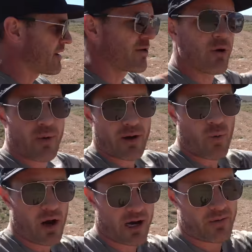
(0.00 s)
going to do a quick
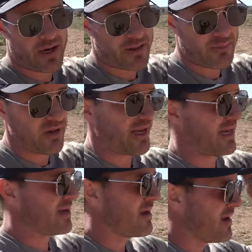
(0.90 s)
walk around of the
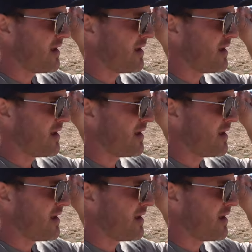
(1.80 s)
plane,